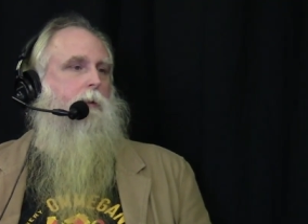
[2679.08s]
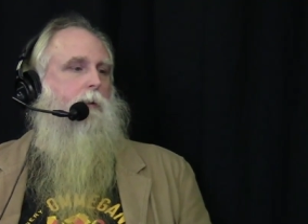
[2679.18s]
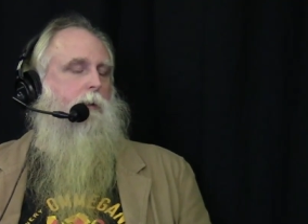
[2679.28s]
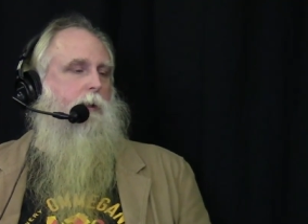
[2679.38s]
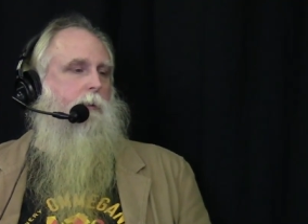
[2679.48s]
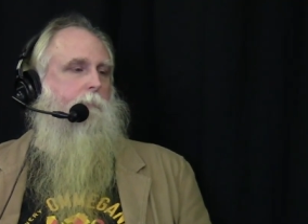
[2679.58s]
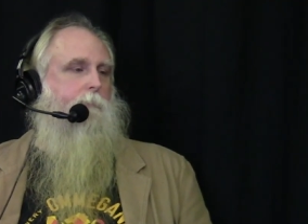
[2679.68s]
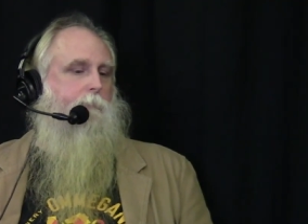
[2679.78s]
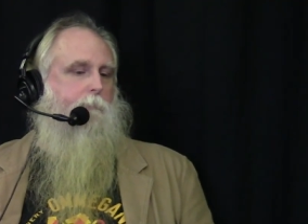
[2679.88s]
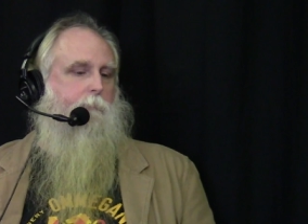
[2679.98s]
um,
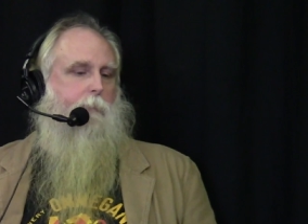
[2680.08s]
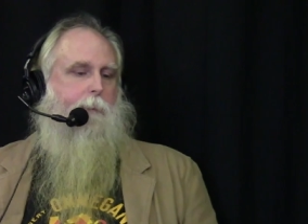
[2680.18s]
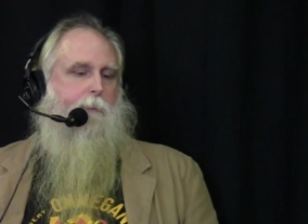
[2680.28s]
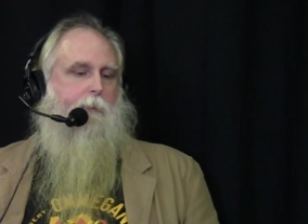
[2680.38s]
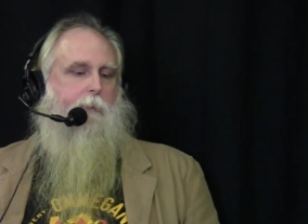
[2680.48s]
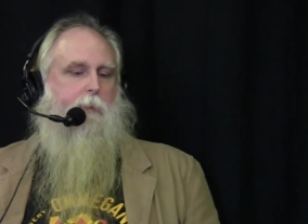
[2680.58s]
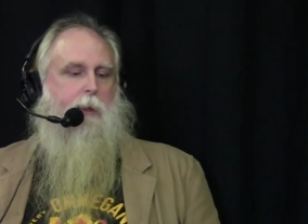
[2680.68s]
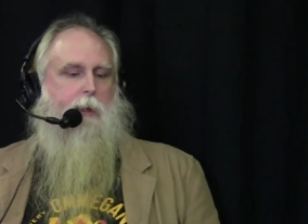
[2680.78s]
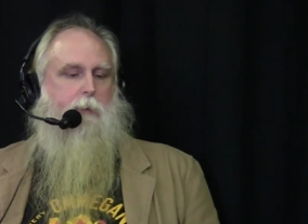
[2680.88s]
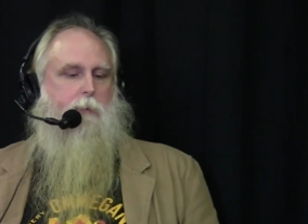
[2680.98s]

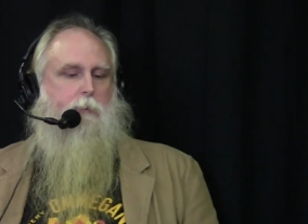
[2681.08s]
that